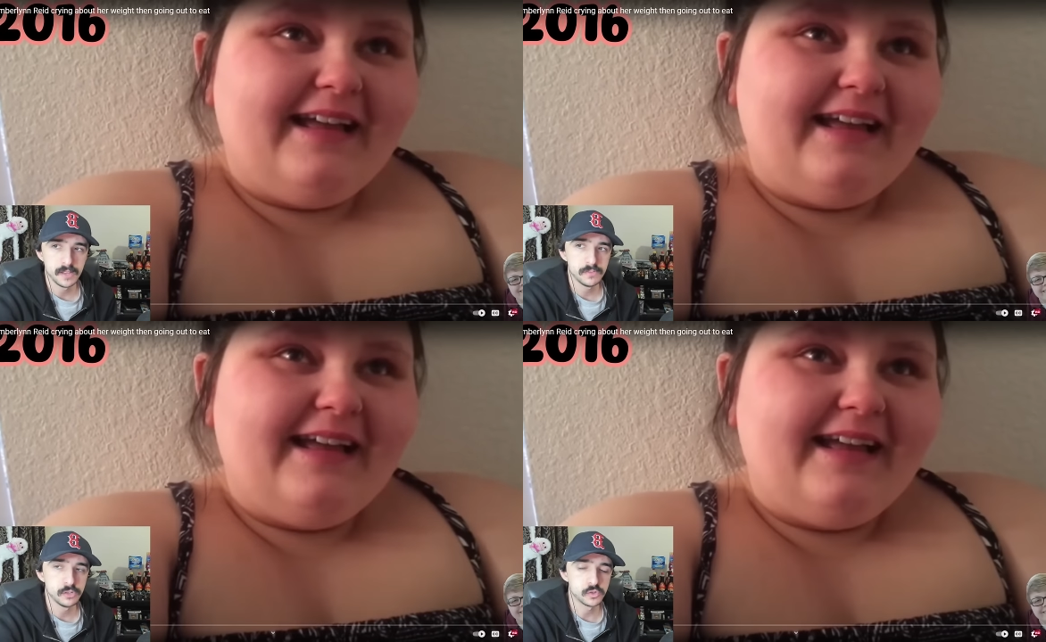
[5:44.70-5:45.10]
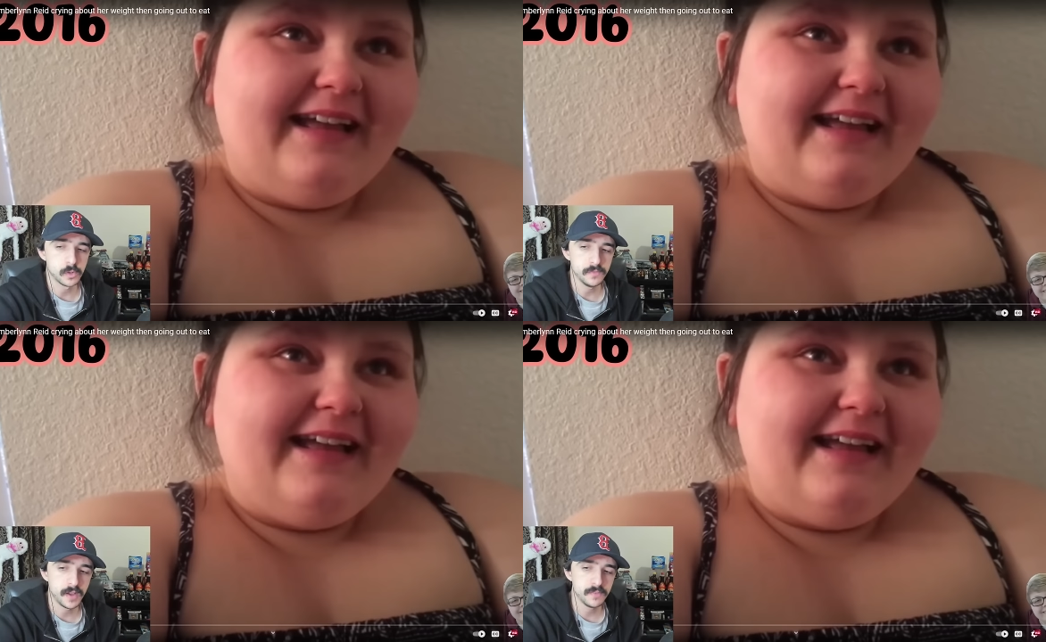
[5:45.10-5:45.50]
Speaker 1: She was
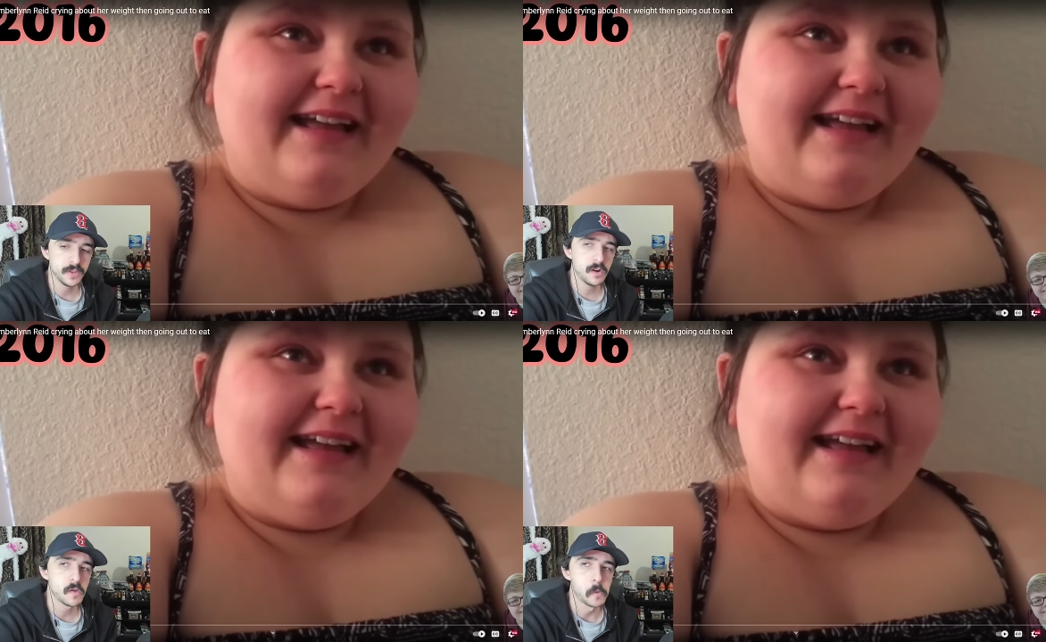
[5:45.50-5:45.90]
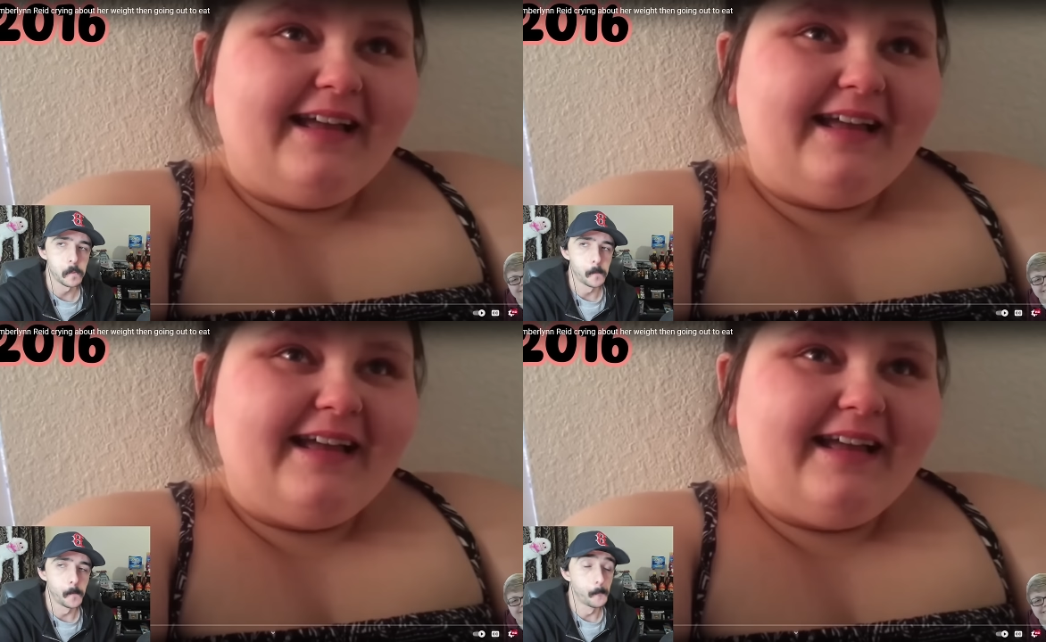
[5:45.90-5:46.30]
25 here?
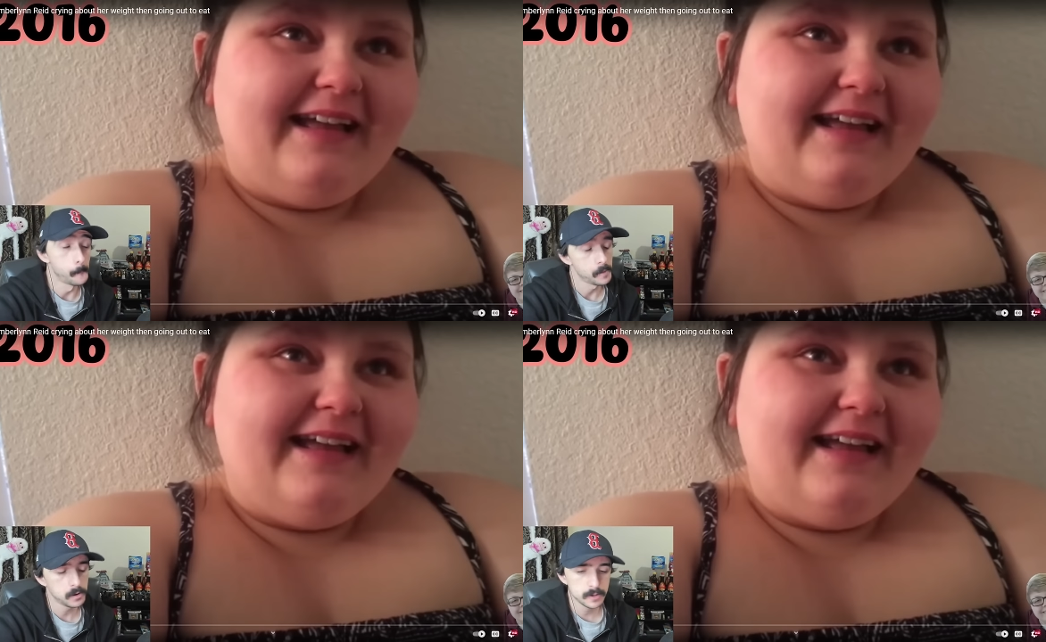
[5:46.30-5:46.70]
Okay.